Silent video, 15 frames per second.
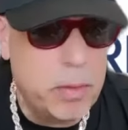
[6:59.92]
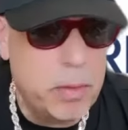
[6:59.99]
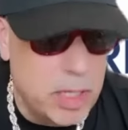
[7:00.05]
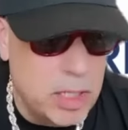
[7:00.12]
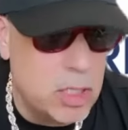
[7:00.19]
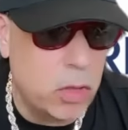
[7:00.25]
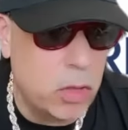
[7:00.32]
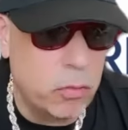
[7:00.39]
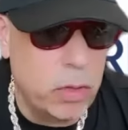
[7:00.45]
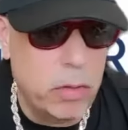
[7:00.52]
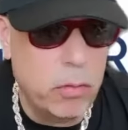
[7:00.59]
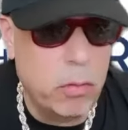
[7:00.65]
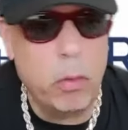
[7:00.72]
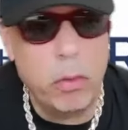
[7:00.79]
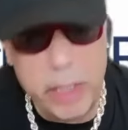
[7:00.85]
he's a
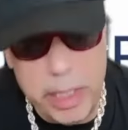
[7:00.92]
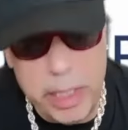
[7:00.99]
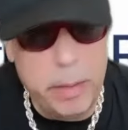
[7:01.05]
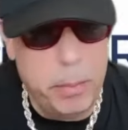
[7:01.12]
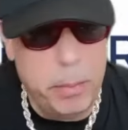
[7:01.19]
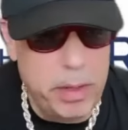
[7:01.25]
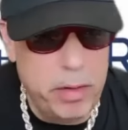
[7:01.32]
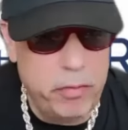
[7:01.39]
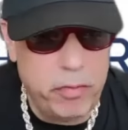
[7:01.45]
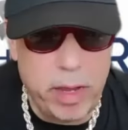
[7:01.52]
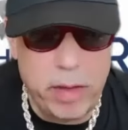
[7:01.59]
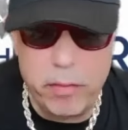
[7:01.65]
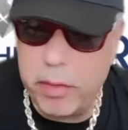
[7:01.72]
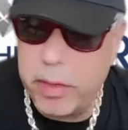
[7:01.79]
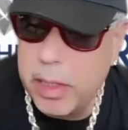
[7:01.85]
three-year-old. He'd have been the
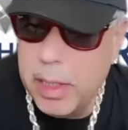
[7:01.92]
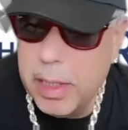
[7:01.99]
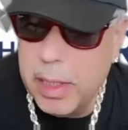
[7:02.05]
favorite.